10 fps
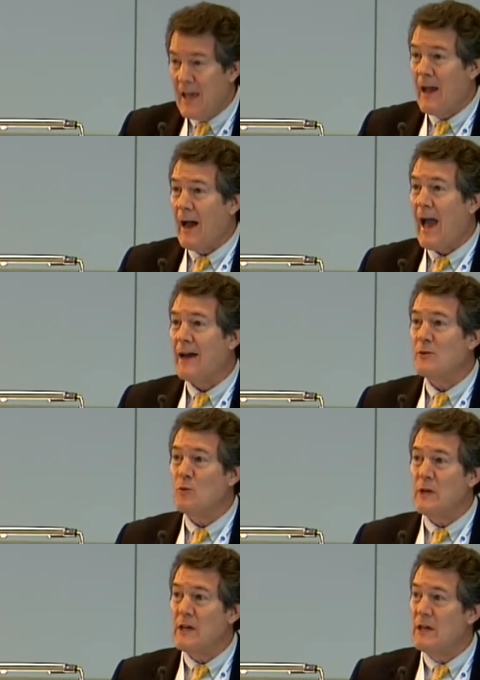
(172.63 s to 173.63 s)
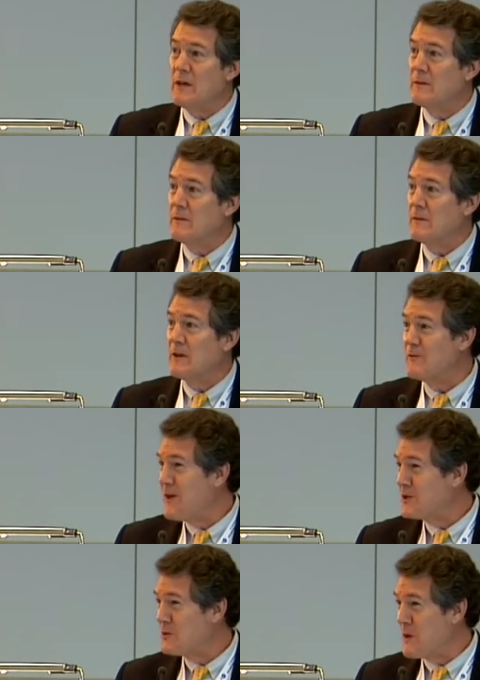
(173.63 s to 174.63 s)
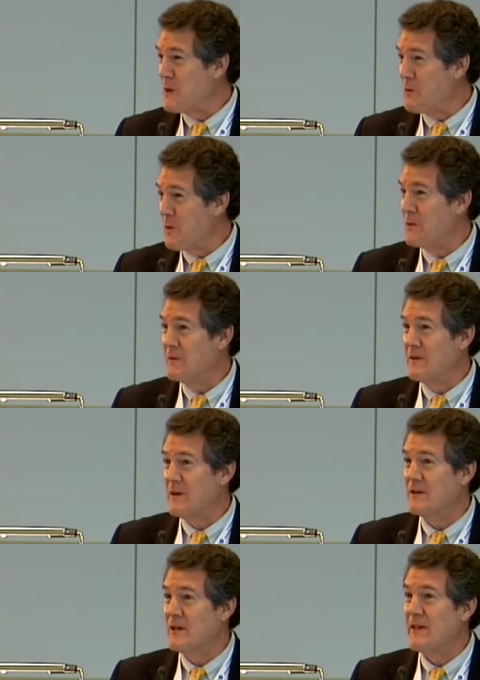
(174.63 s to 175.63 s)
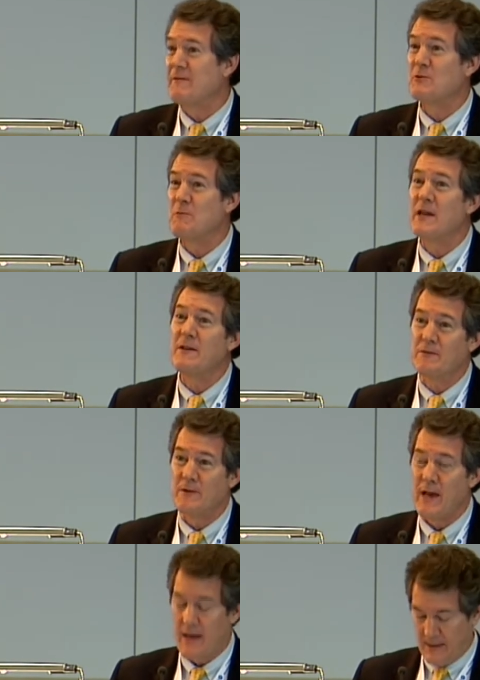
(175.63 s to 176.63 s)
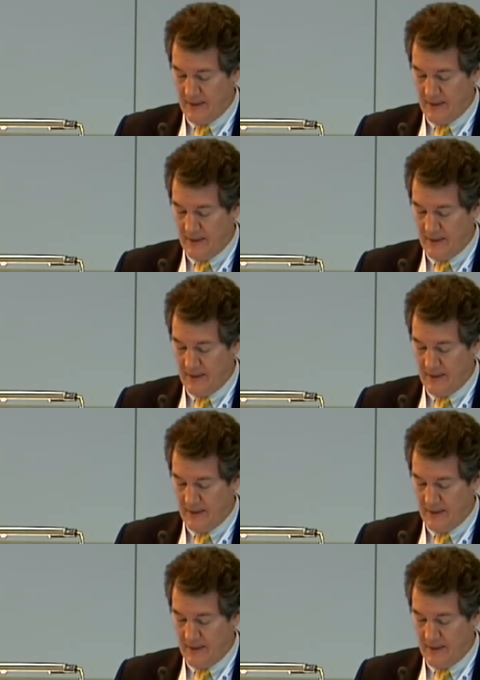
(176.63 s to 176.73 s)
Now, how did we convince people uh, to give us money for that?